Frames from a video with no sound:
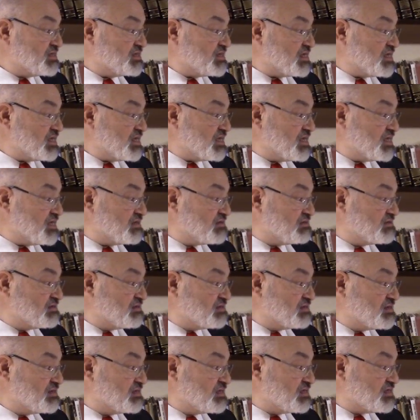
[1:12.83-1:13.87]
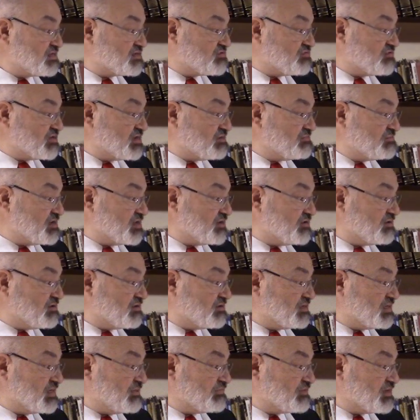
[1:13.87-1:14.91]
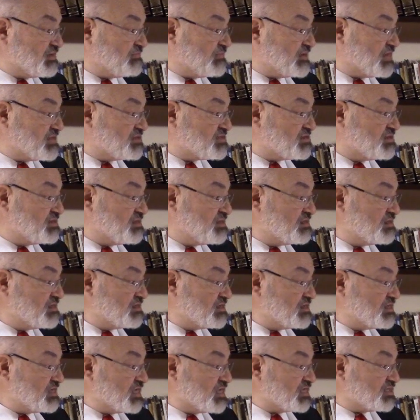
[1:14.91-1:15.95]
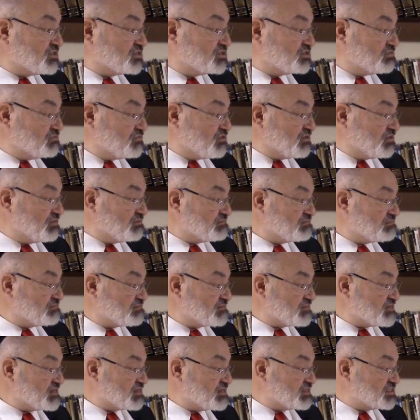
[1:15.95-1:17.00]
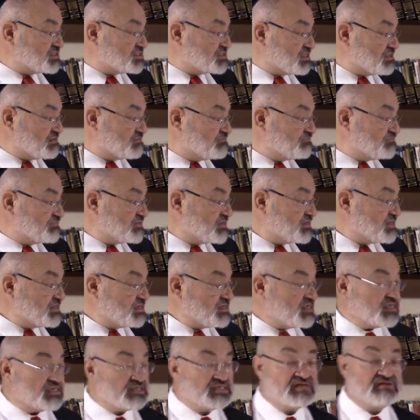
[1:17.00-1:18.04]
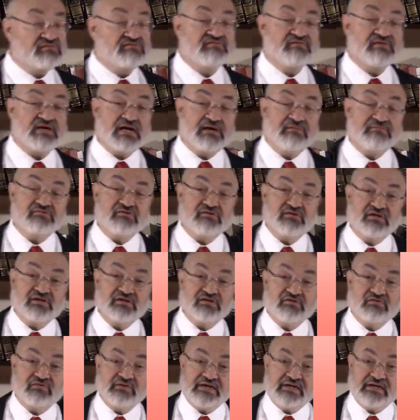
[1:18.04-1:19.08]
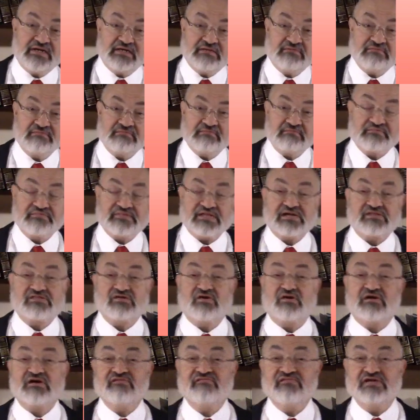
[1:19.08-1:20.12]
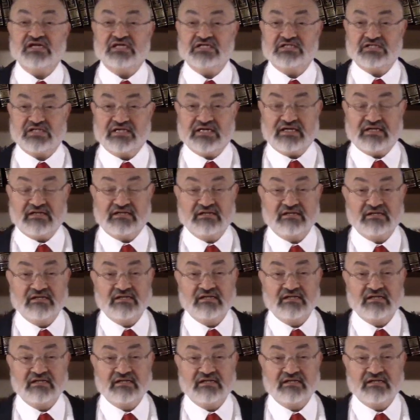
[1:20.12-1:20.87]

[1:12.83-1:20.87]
and his grandmother, Lipke Bas Yankel Shmuel Lashon, and she was from Amdur, Lithuania. That's the heart of Yiddish land.